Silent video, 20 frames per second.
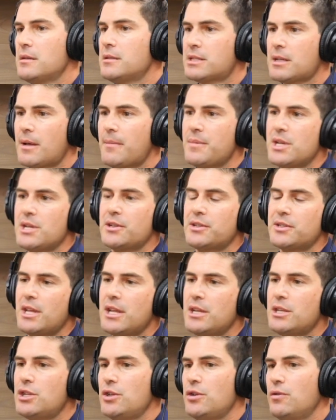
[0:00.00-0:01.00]
Some deals
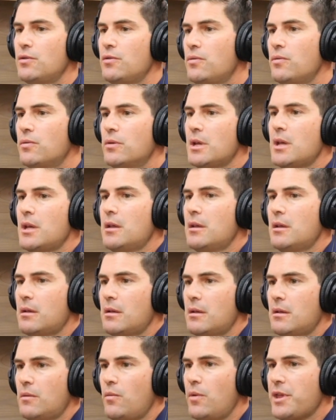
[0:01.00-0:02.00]
they do
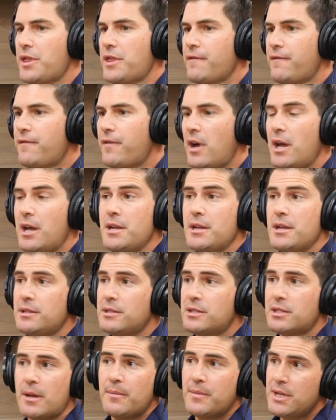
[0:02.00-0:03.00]
with the fund
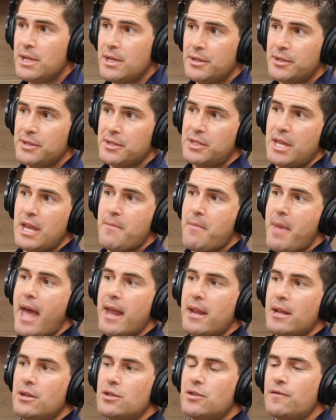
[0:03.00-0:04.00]
and some deals they
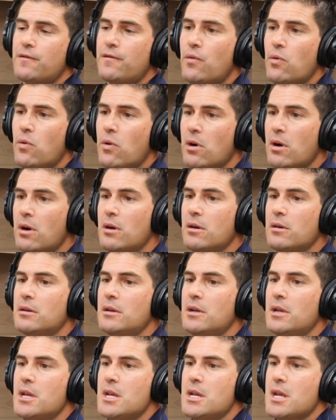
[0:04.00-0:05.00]
manage for
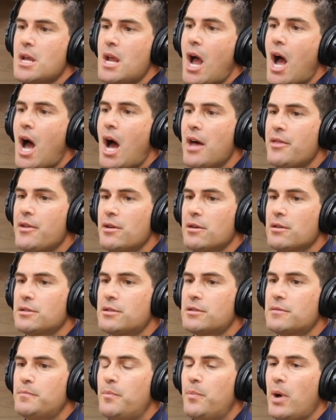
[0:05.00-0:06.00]
others.